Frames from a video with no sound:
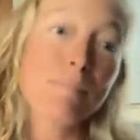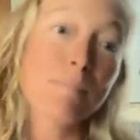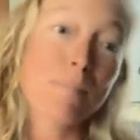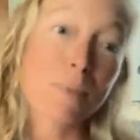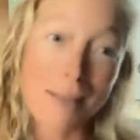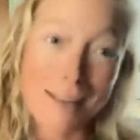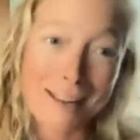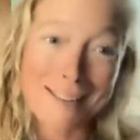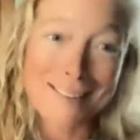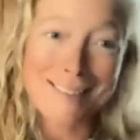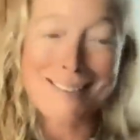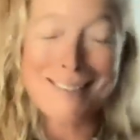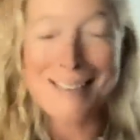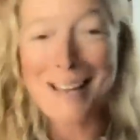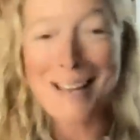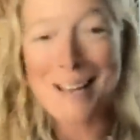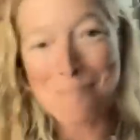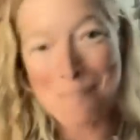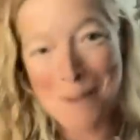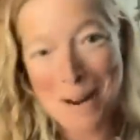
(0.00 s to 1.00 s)
plants
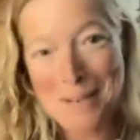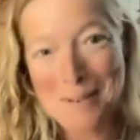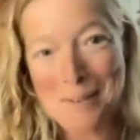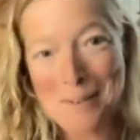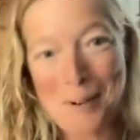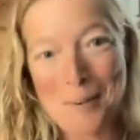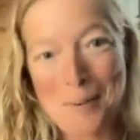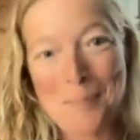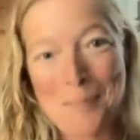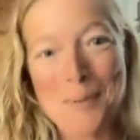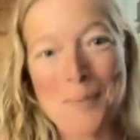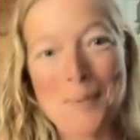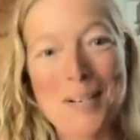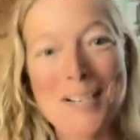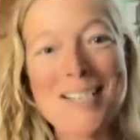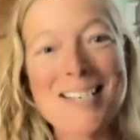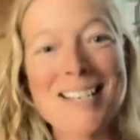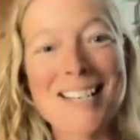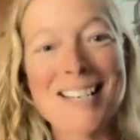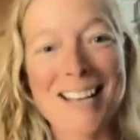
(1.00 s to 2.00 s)
and microbes
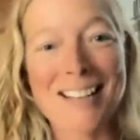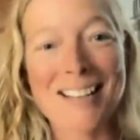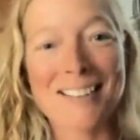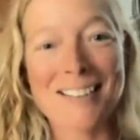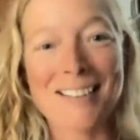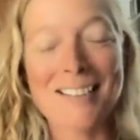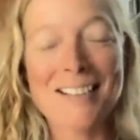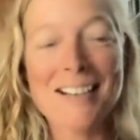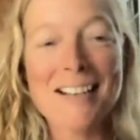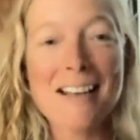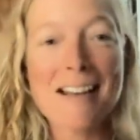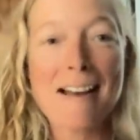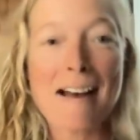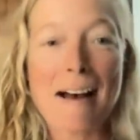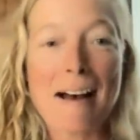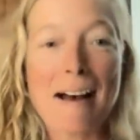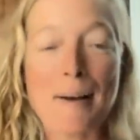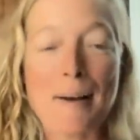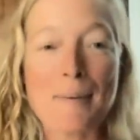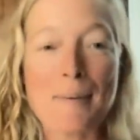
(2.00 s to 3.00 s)
work together
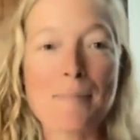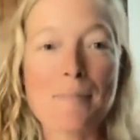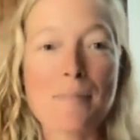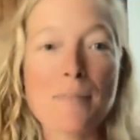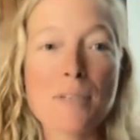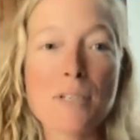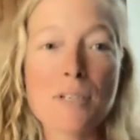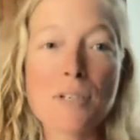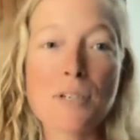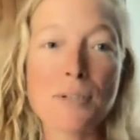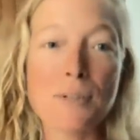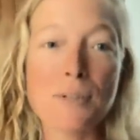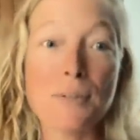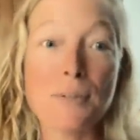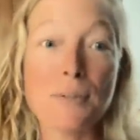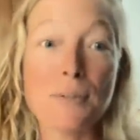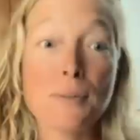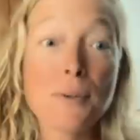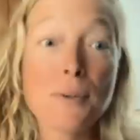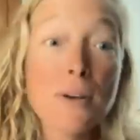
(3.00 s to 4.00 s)
um,
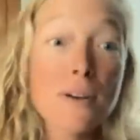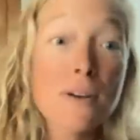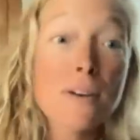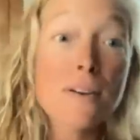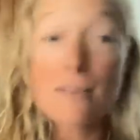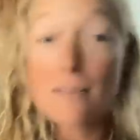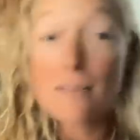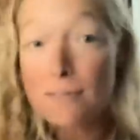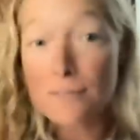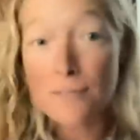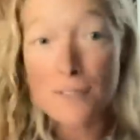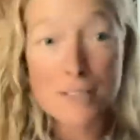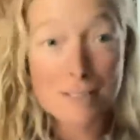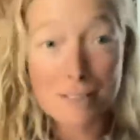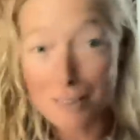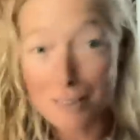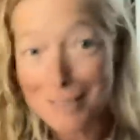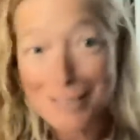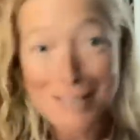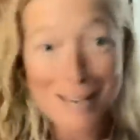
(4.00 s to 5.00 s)
to
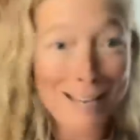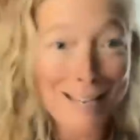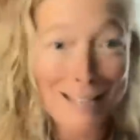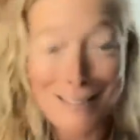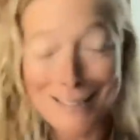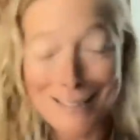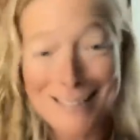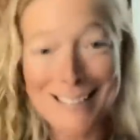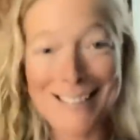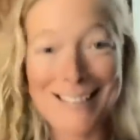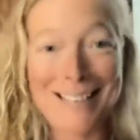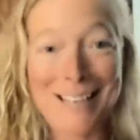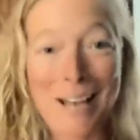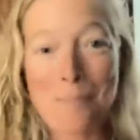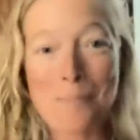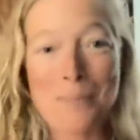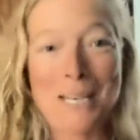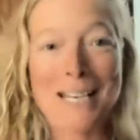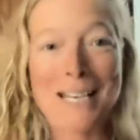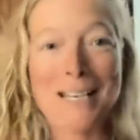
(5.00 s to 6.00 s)
facilitate the
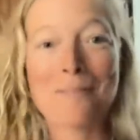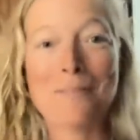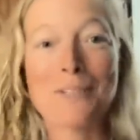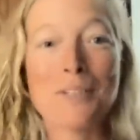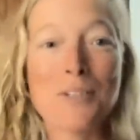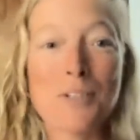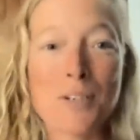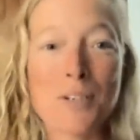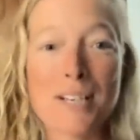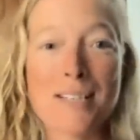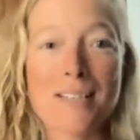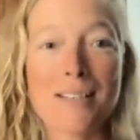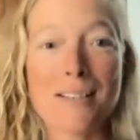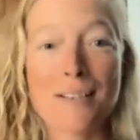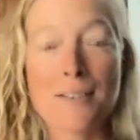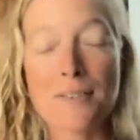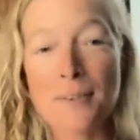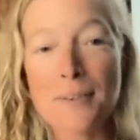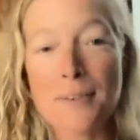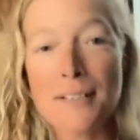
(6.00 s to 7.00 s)
uptake of nutrients in
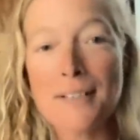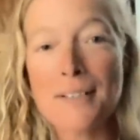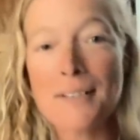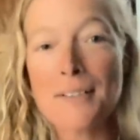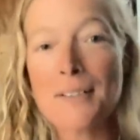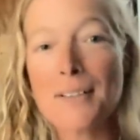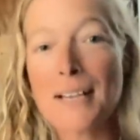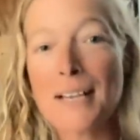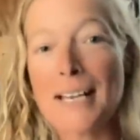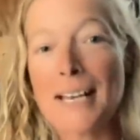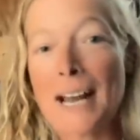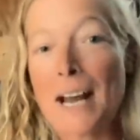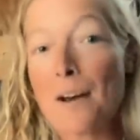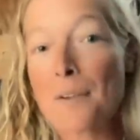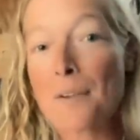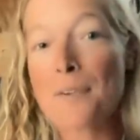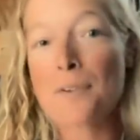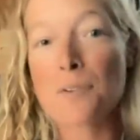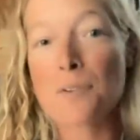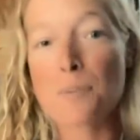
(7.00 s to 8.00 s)
the soil and
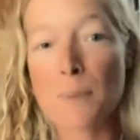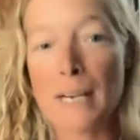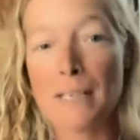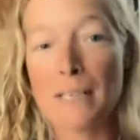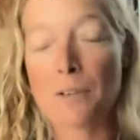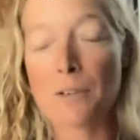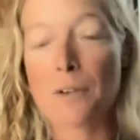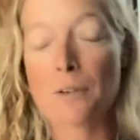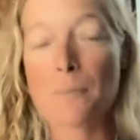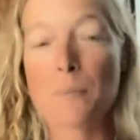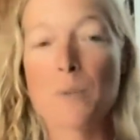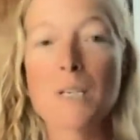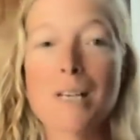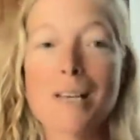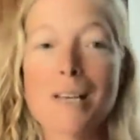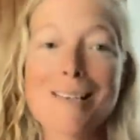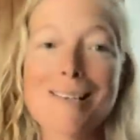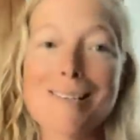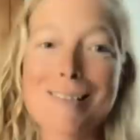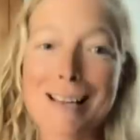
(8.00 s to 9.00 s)
how those microbes
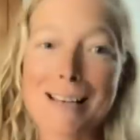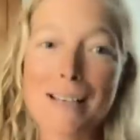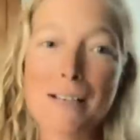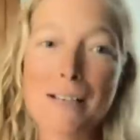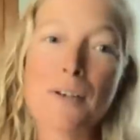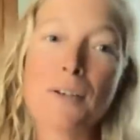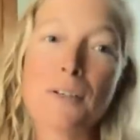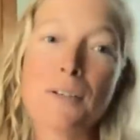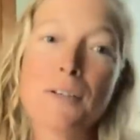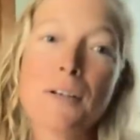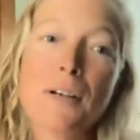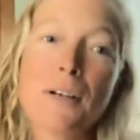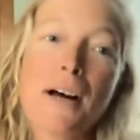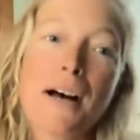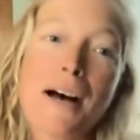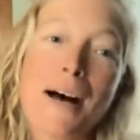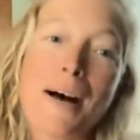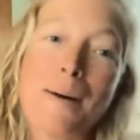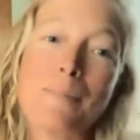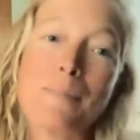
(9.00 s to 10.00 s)
cycle
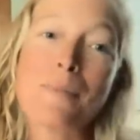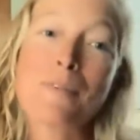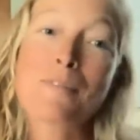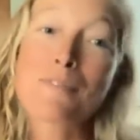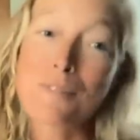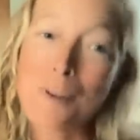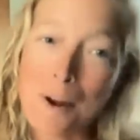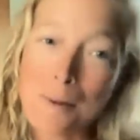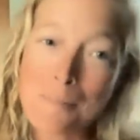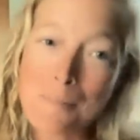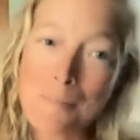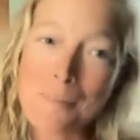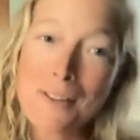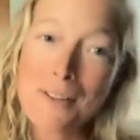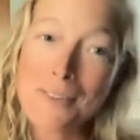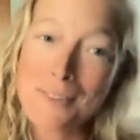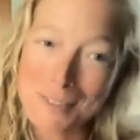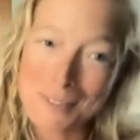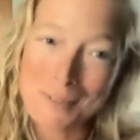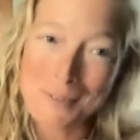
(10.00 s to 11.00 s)
um, from
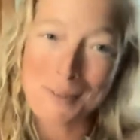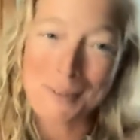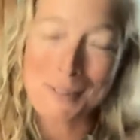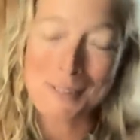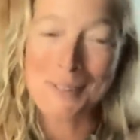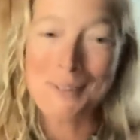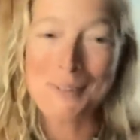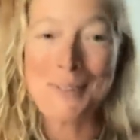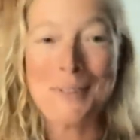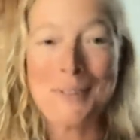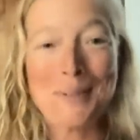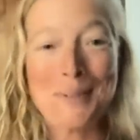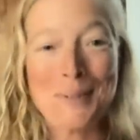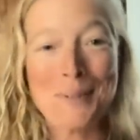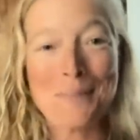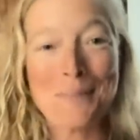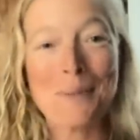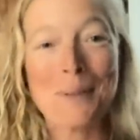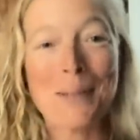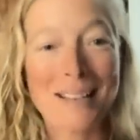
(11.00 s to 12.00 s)
the soil to
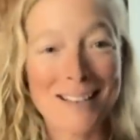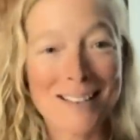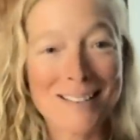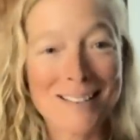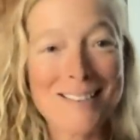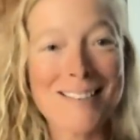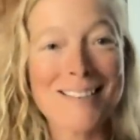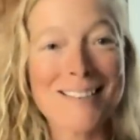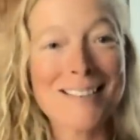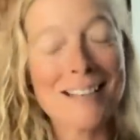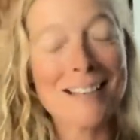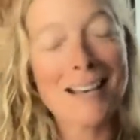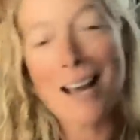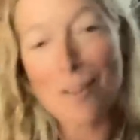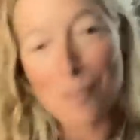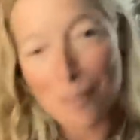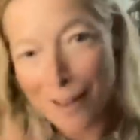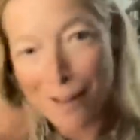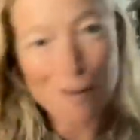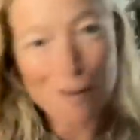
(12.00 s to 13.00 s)
the plants,
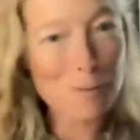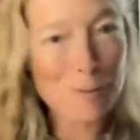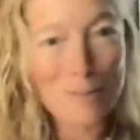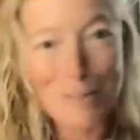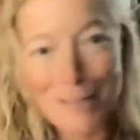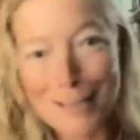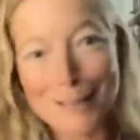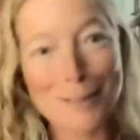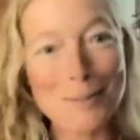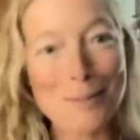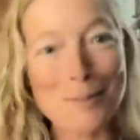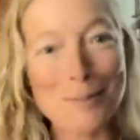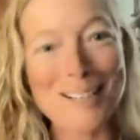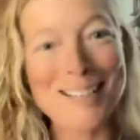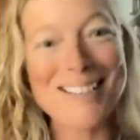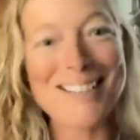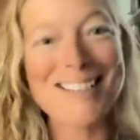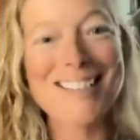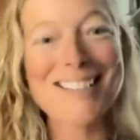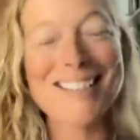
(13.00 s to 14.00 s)
how that whole cycle
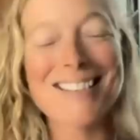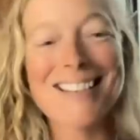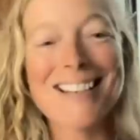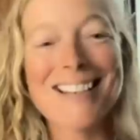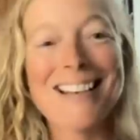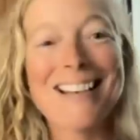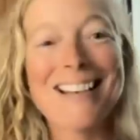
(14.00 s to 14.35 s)
works.